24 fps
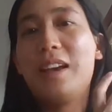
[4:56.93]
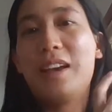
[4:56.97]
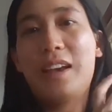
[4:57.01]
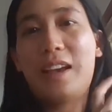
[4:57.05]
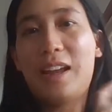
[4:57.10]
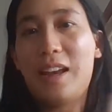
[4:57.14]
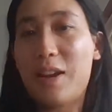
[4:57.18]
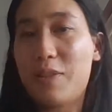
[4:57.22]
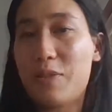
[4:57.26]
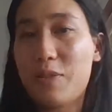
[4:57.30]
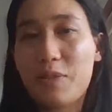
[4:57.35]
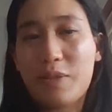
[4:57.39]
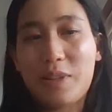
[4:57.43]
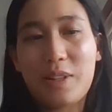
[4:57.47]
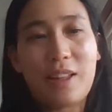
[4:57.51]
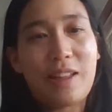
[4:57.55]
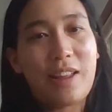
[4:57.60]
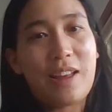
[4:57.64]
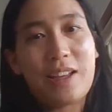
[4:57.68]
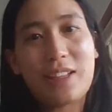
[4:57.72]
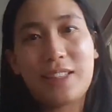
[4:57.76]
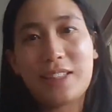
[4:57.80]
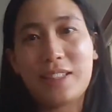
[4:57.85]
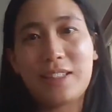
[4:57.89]
and everyone really
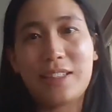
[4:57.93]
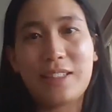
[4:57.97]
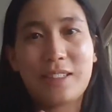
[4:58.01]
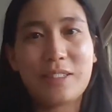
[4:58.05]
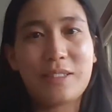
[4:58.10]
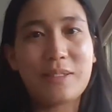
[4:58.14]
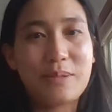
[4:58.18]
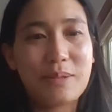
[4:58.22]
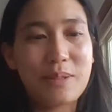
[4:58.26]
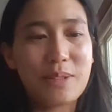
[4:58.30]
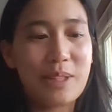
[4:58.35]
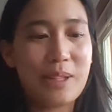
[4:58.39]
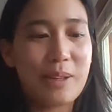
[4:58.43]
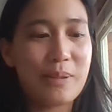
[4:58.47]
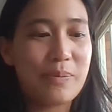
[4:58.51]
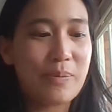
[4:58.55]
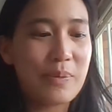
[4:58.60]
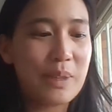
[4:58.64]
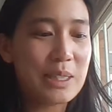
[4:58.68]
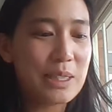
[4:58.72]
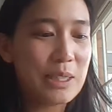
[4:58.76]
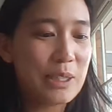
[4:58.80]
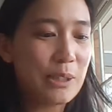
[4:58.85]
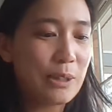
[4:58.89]
likes it. So
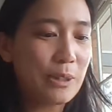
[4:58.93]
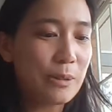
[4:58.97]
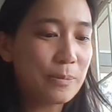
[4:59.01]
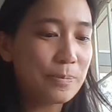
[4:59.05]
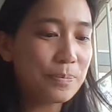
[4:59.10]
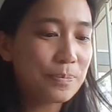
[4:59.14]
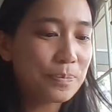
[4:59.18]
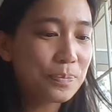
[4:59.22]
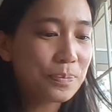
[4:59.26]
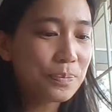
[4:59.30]
that's good.